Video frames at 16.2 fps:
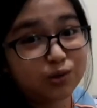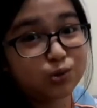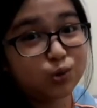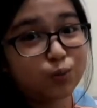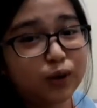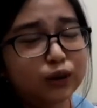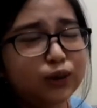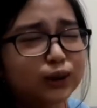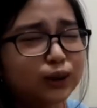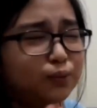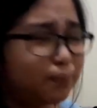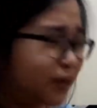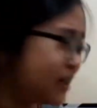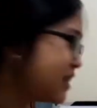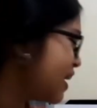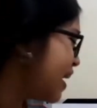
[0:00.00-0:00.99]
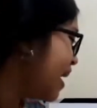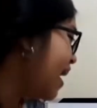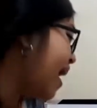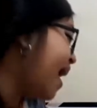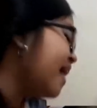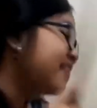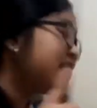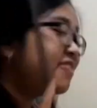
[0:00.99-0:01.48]
you so much, rest in peace.
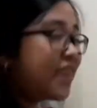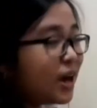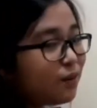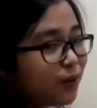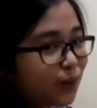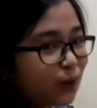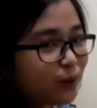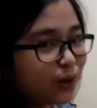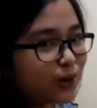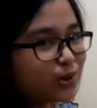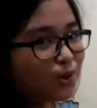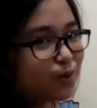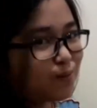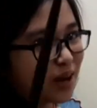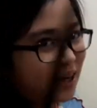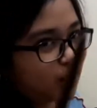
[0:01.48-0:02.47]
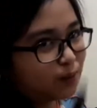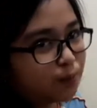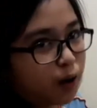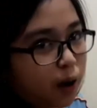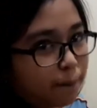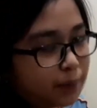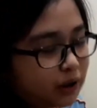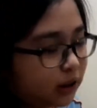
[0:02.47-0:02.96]
They were the ones who made it
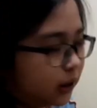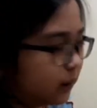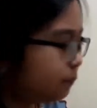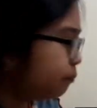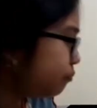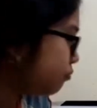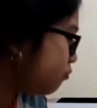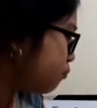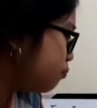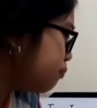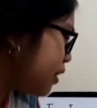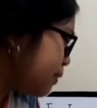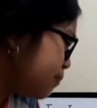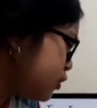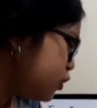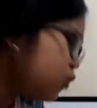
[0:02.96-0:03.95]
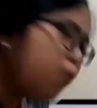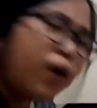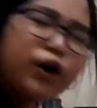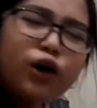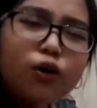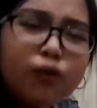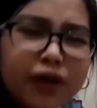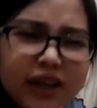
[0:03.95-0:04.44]
popular. Maybe you want to